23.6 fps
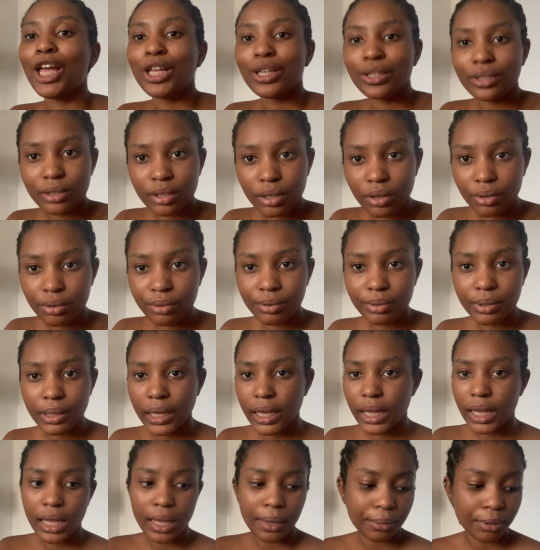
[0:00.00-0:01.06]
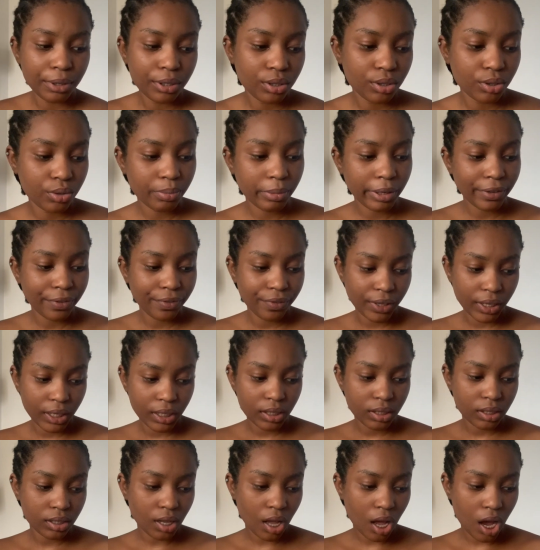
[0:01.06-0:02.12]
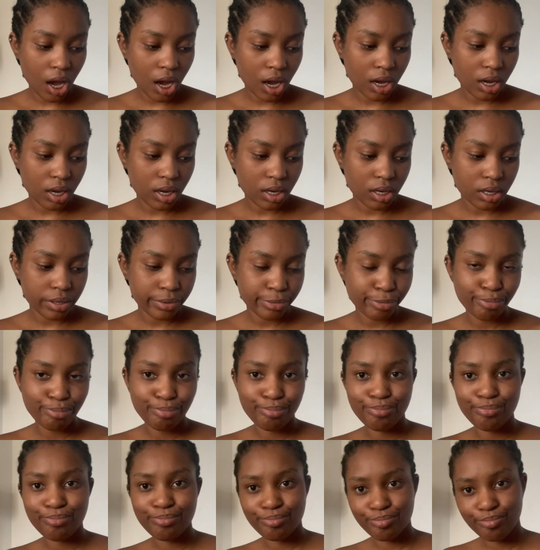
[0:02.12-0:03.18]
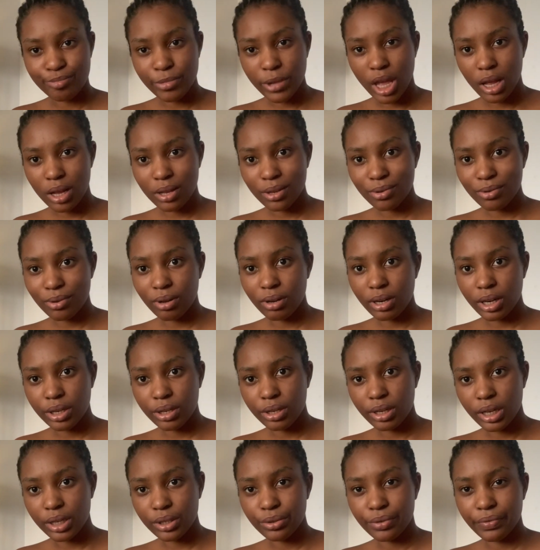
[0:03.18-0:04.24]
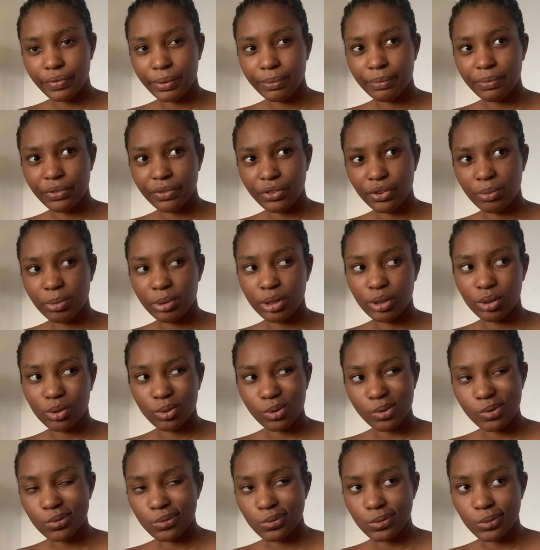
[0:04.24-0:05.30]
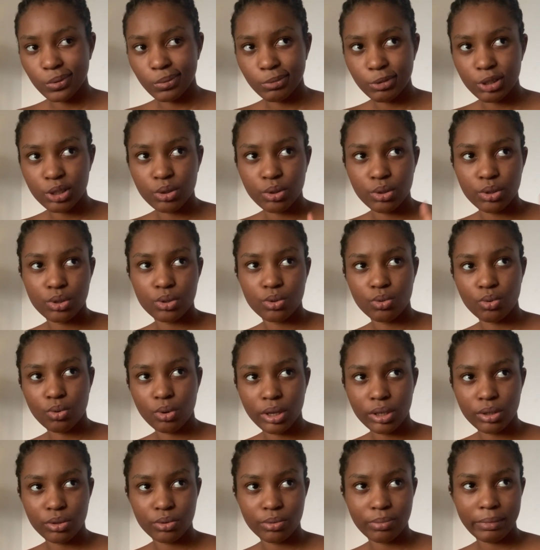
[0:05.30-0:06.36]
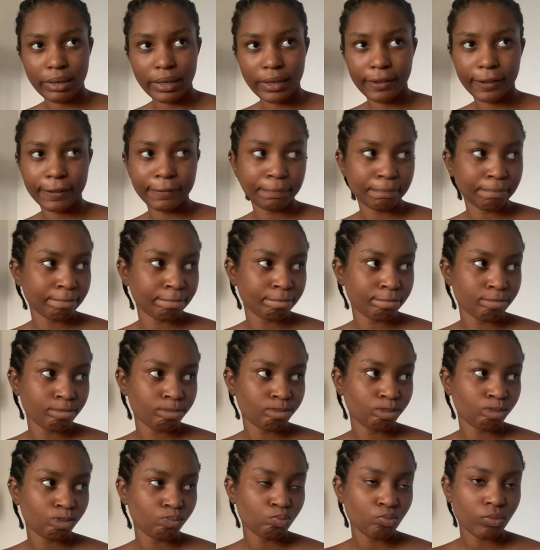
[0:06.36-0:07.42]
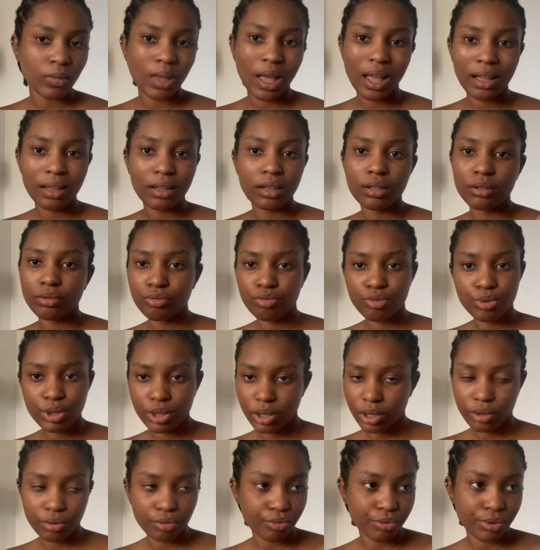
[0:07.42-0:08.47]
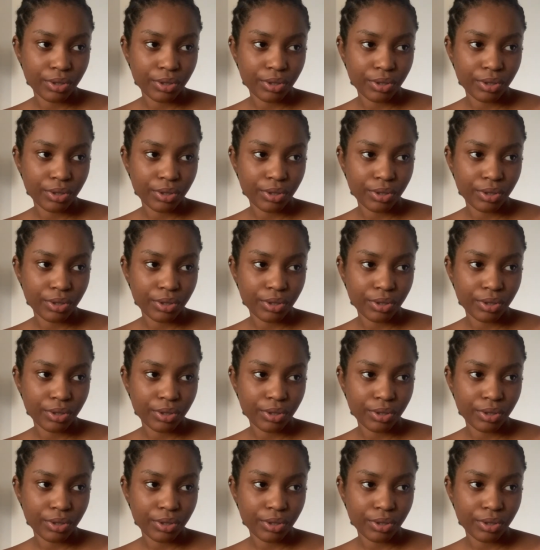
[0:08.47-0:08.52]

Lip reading: So I'm going to do my face and I don't know, I'll let you guys know if I'm filming or not. So I'm just going to go and do my skin.